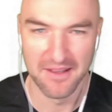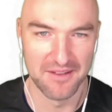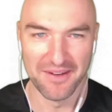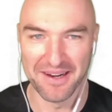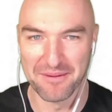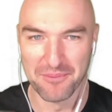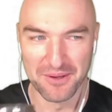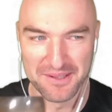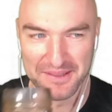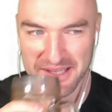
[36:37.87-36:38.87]
Very
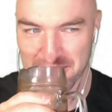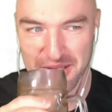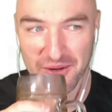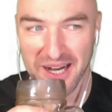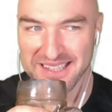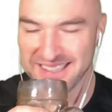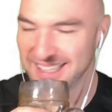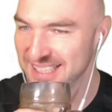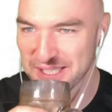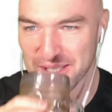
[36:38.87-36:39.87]
important thing to know. I
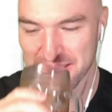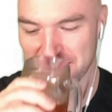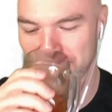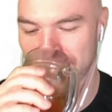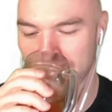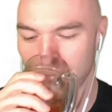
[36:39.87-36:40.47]
did not know that.